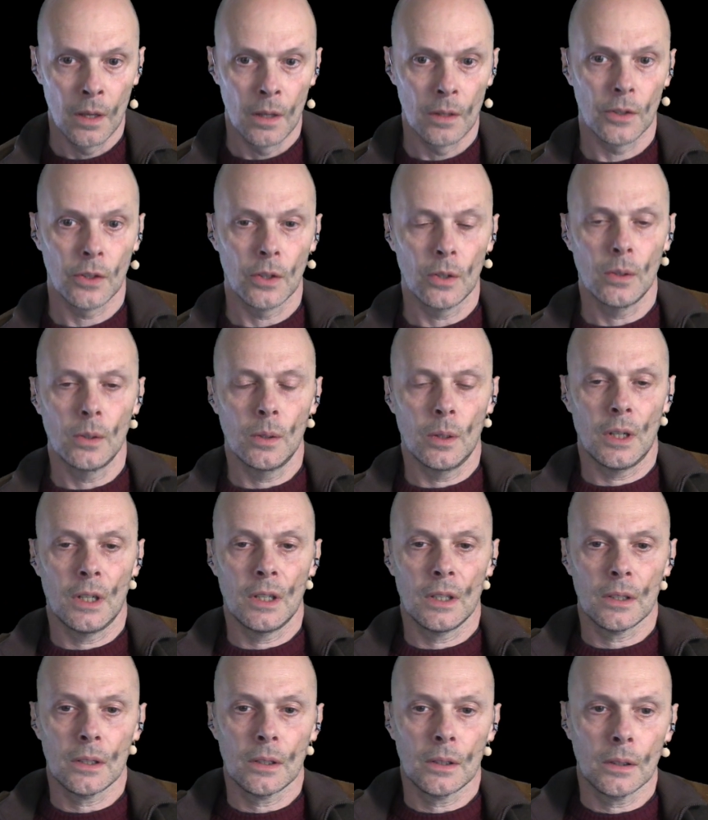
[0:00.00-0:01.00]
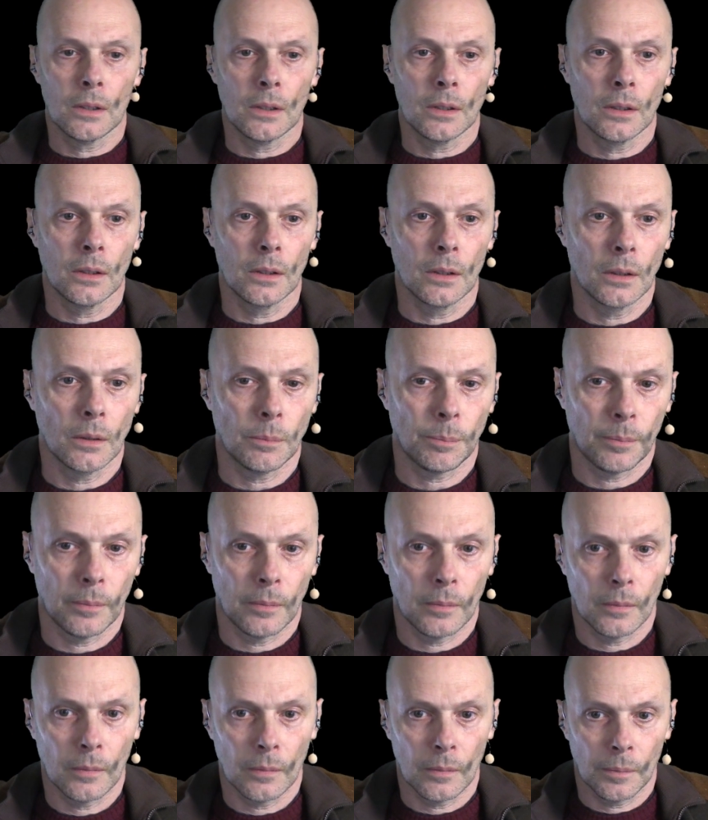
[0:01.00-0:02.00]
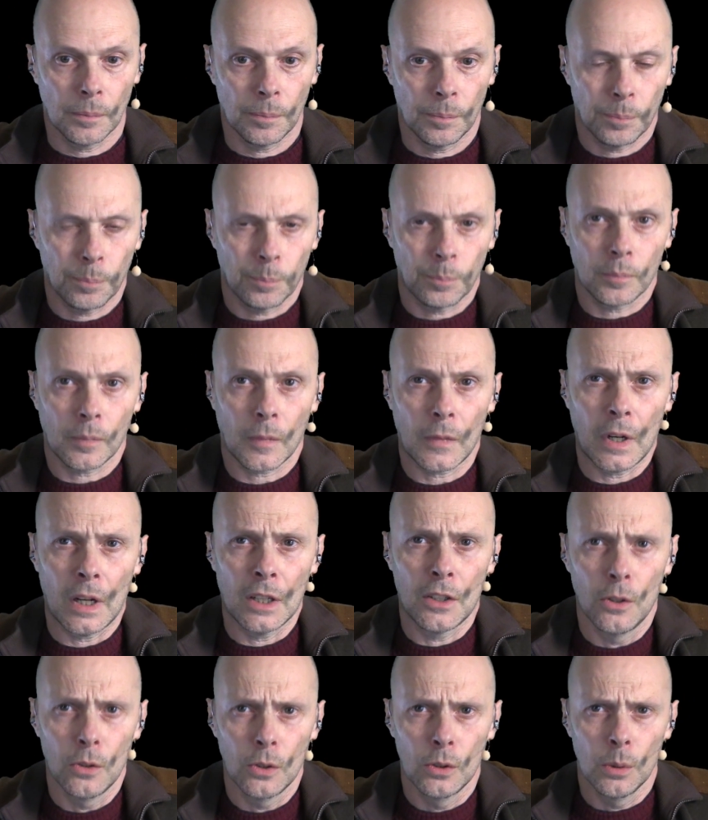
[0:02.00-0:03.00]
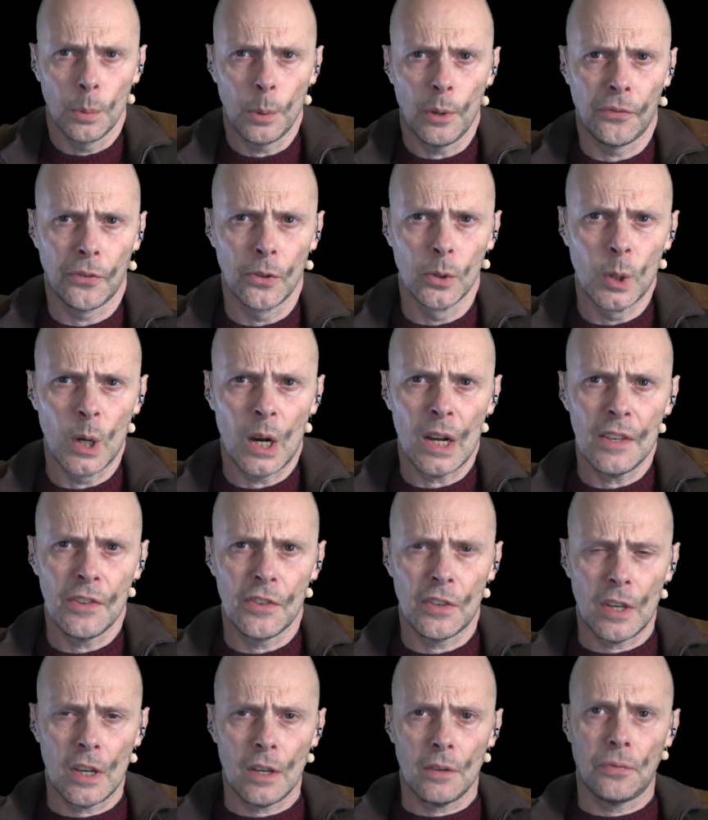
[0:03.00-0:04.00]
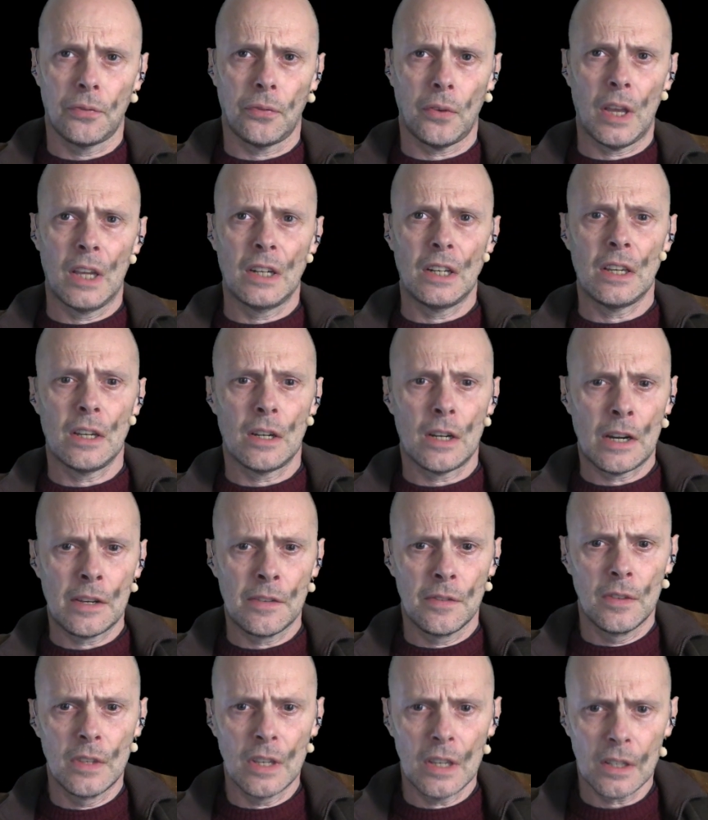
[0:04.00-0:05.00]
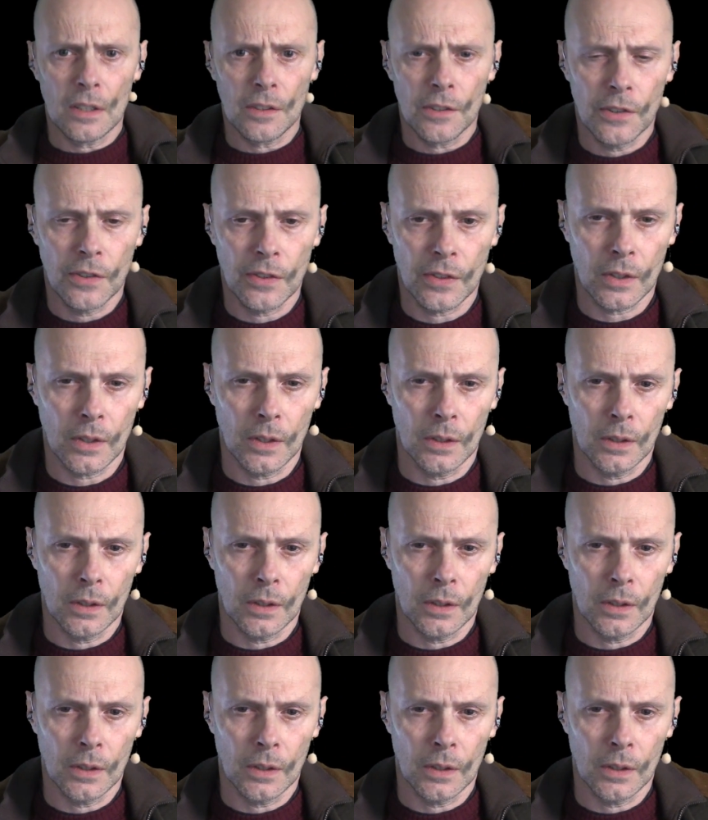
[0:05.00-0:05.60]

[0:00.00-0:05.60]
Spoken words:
So I don't know if you guys have any ideas.